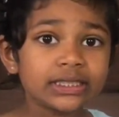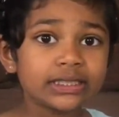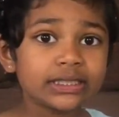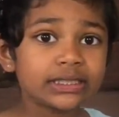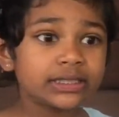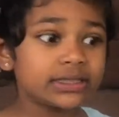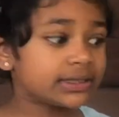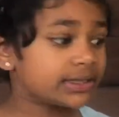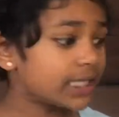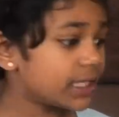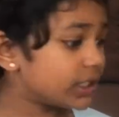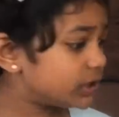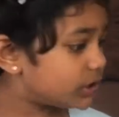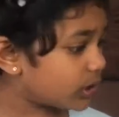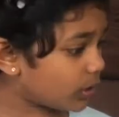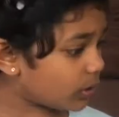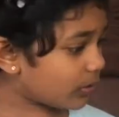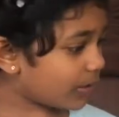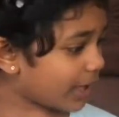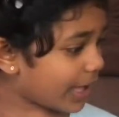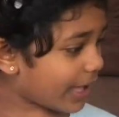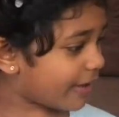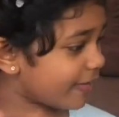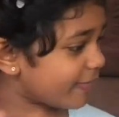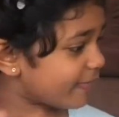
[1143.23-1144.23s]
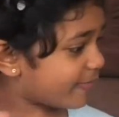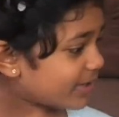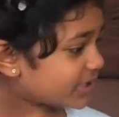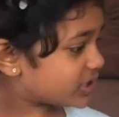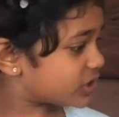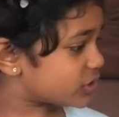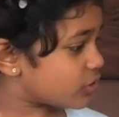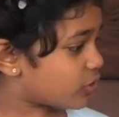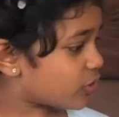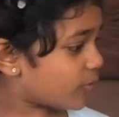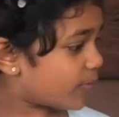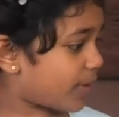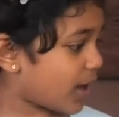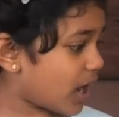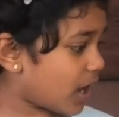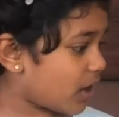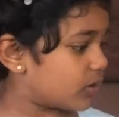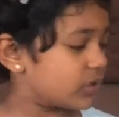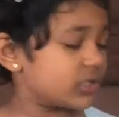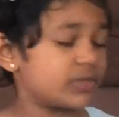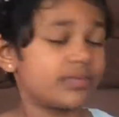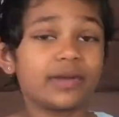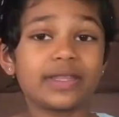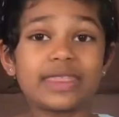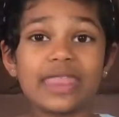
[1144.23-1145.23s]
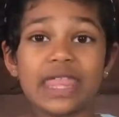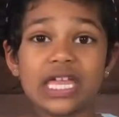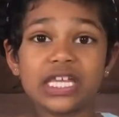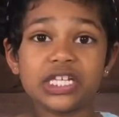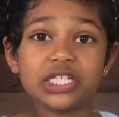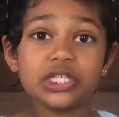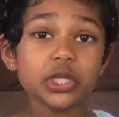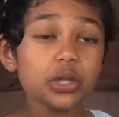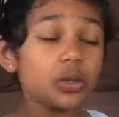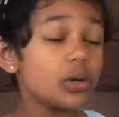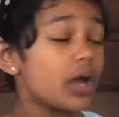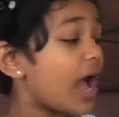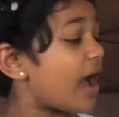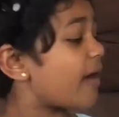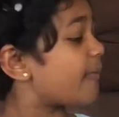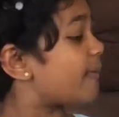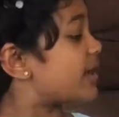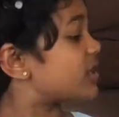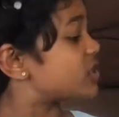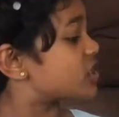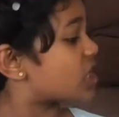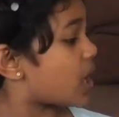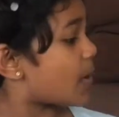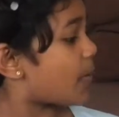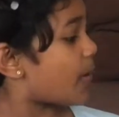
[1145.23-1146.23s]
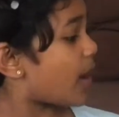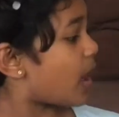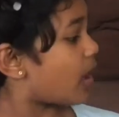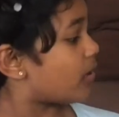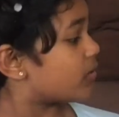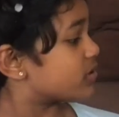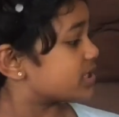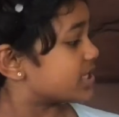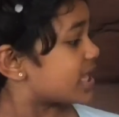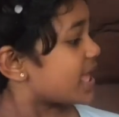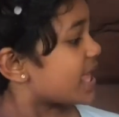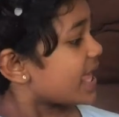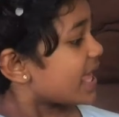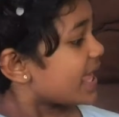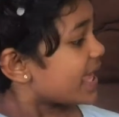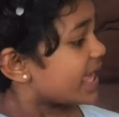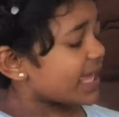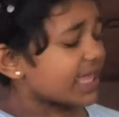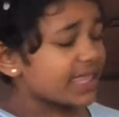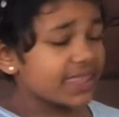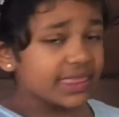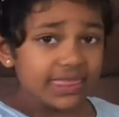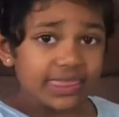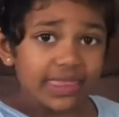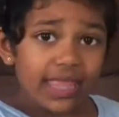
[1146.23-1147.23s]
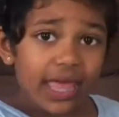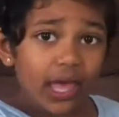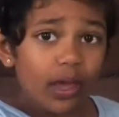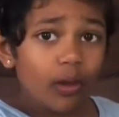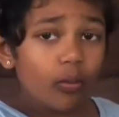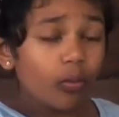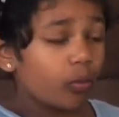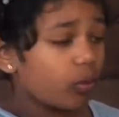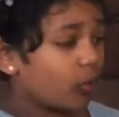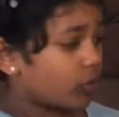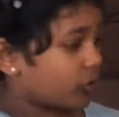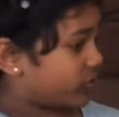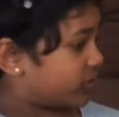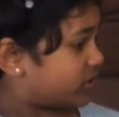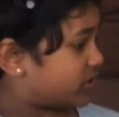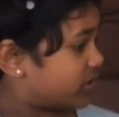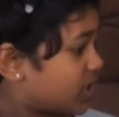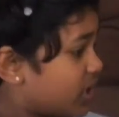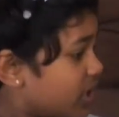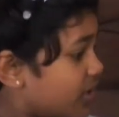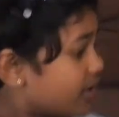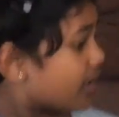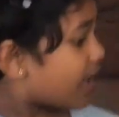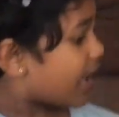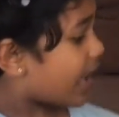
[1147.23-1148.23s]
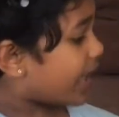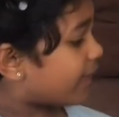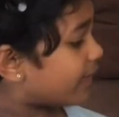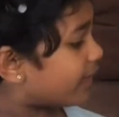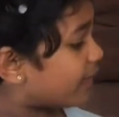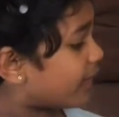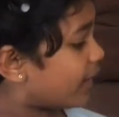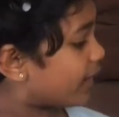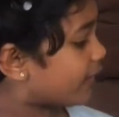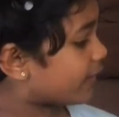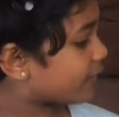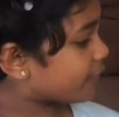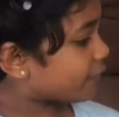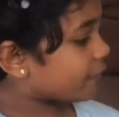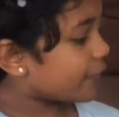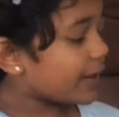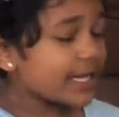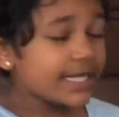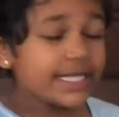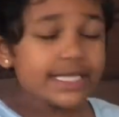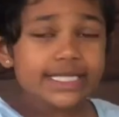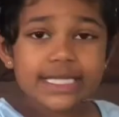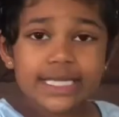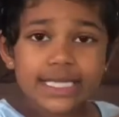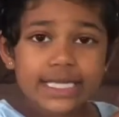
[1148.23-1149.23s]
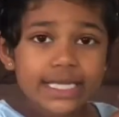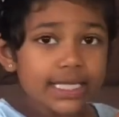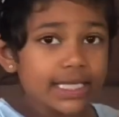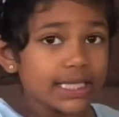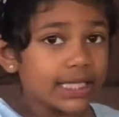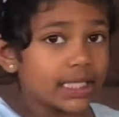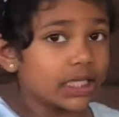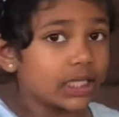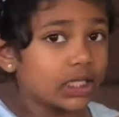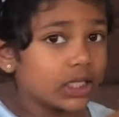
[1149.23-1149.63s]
they don't have magical powers, but they do have magical powers in their wands, and they are fighting.